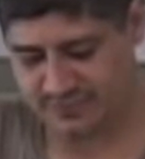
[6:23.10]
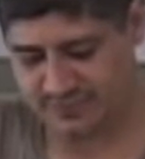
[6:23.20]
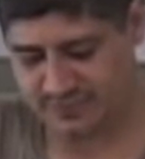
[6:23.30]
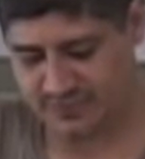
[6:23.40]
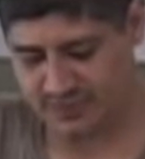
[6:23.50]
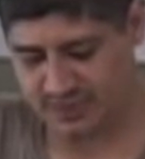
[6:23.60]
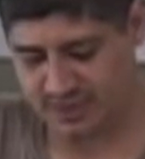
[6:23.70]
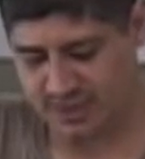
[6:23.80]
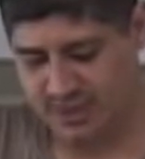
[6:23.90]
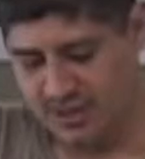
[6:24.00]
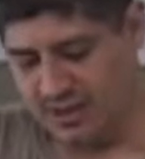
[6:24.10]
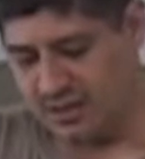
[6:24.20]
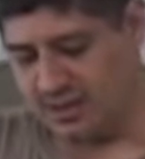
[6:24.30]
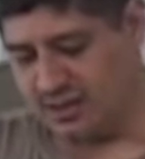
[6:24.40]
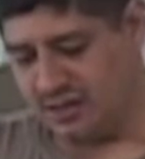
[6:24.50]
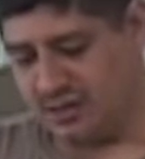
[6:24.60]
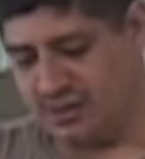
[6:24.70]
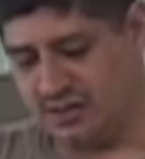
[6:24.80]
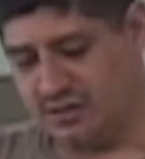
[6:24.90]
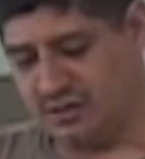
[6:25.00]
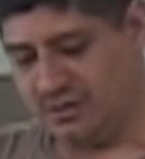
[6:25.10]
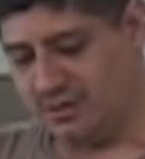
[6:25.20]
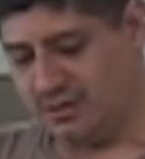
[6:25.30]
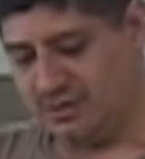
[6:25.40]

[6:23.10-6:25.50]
(silence)